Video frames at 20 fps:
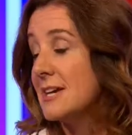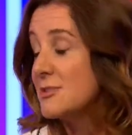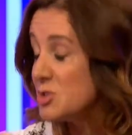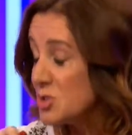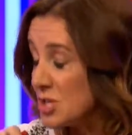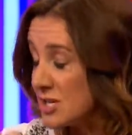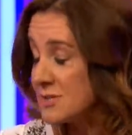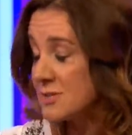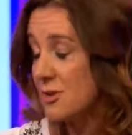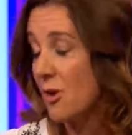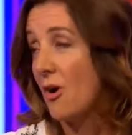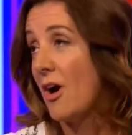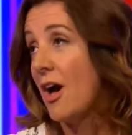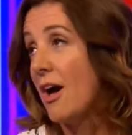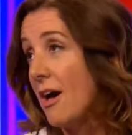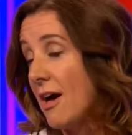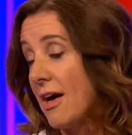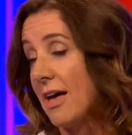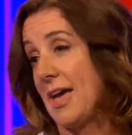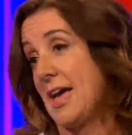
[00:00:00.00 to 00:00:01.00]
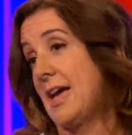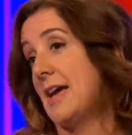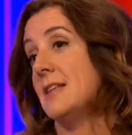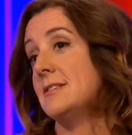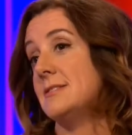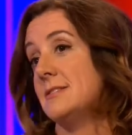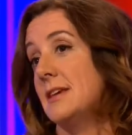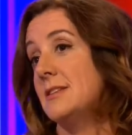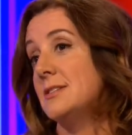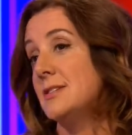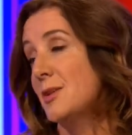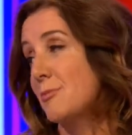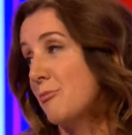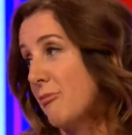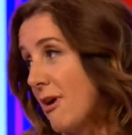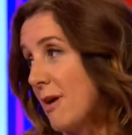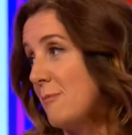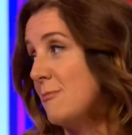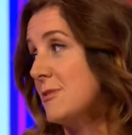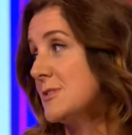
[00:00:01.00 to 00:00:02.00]
has just got her kids into the
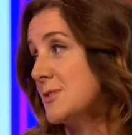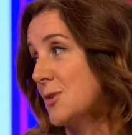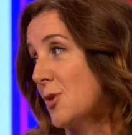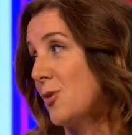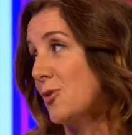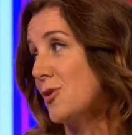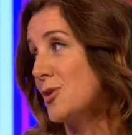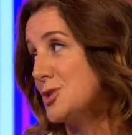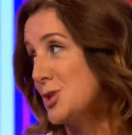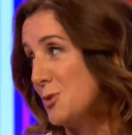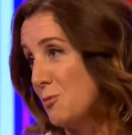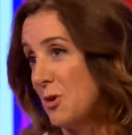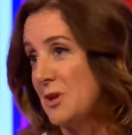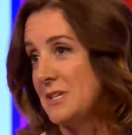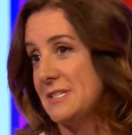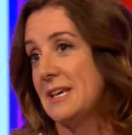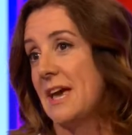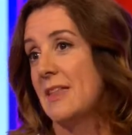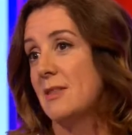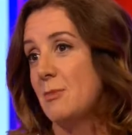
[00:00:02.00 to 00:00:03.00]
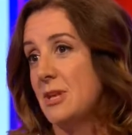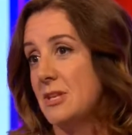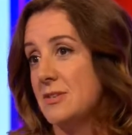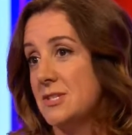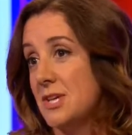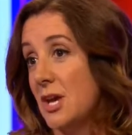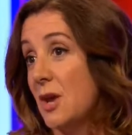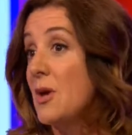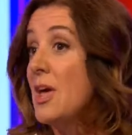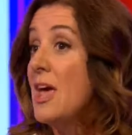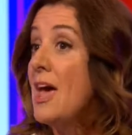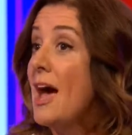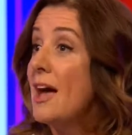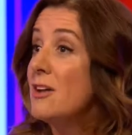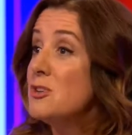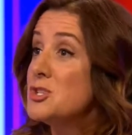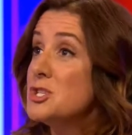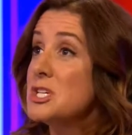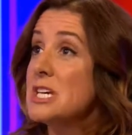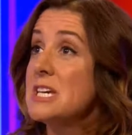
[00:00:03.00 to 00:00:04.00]
primary school that she wanted to get them into,
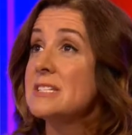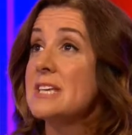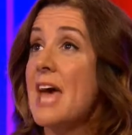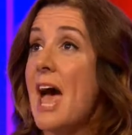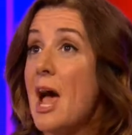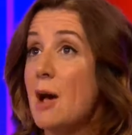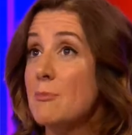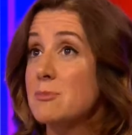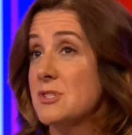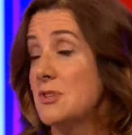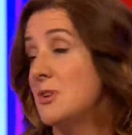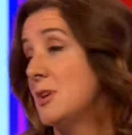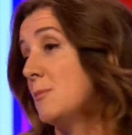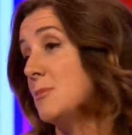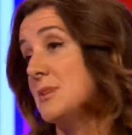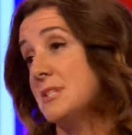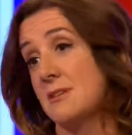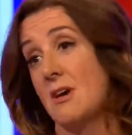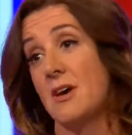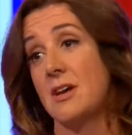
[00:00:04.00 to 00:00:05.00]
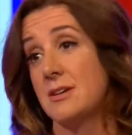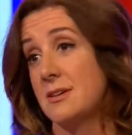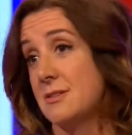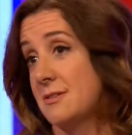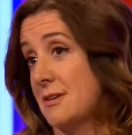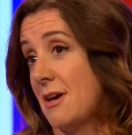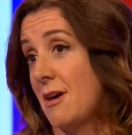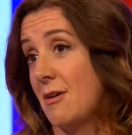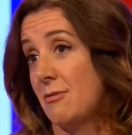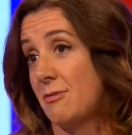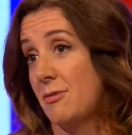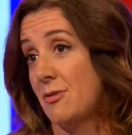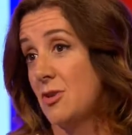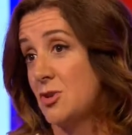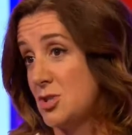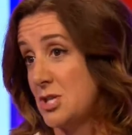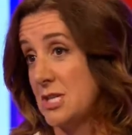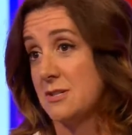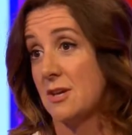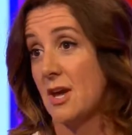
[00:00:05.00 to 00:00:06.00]
and she's absolutely beside herself
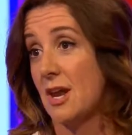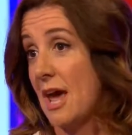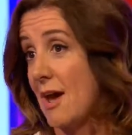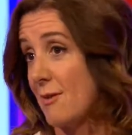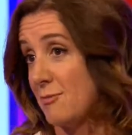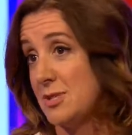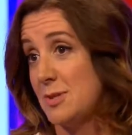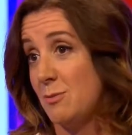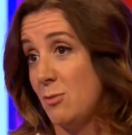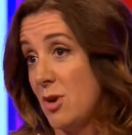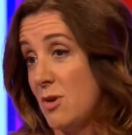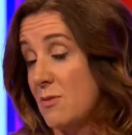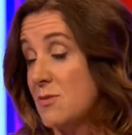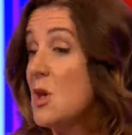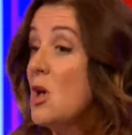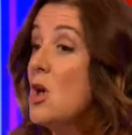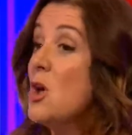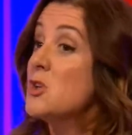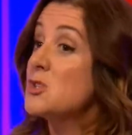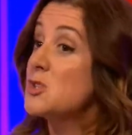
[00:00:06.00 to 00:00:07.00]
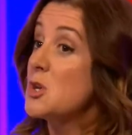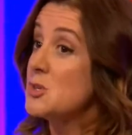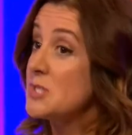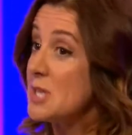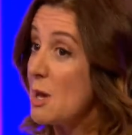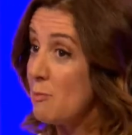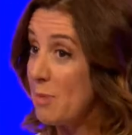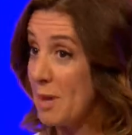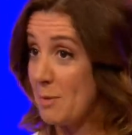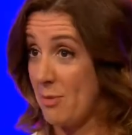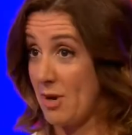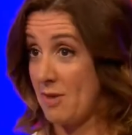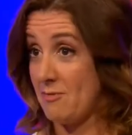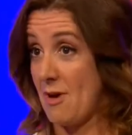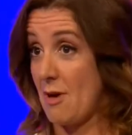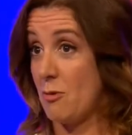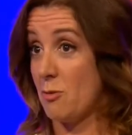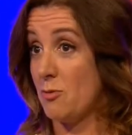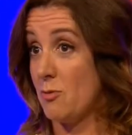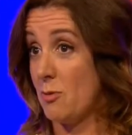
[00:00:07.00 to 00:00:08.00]
that she's going to have to move. So some people are
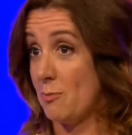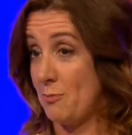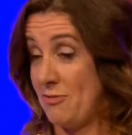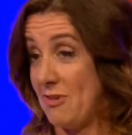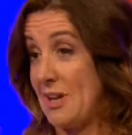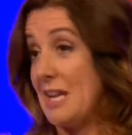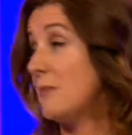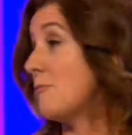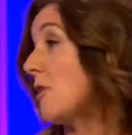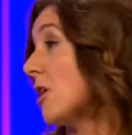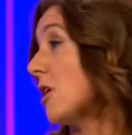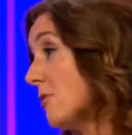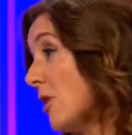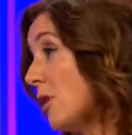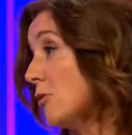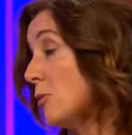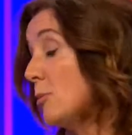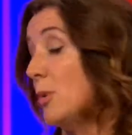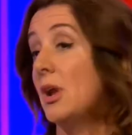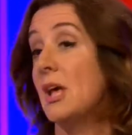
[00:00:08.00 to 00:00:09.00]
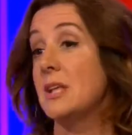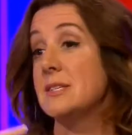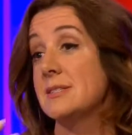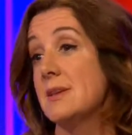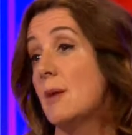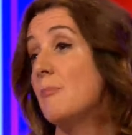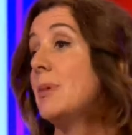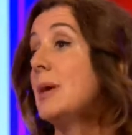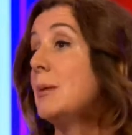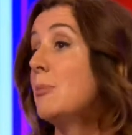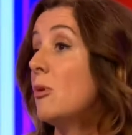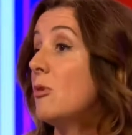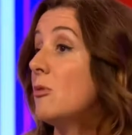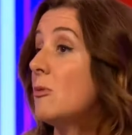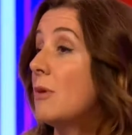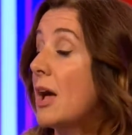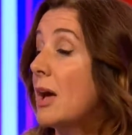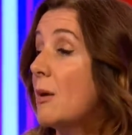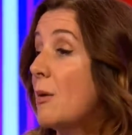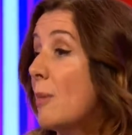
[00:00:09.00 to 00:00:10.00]
vulnerable, feeling very vulnerable, and some
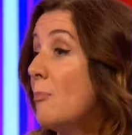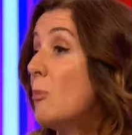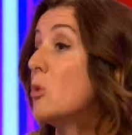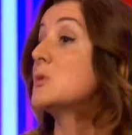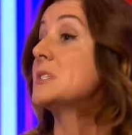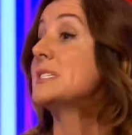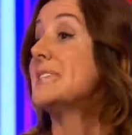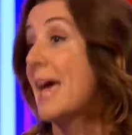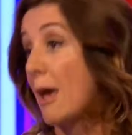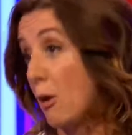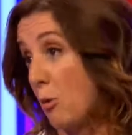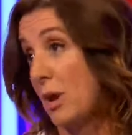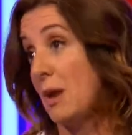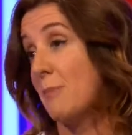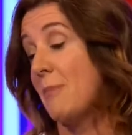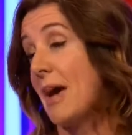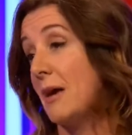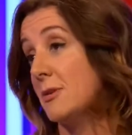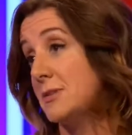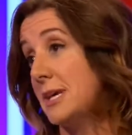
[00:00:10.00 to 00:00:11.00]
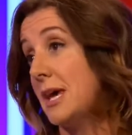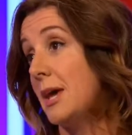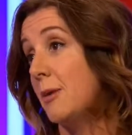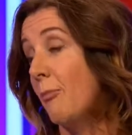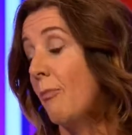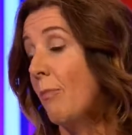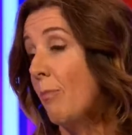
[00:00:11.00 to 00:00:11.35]
people are more sanguine about it.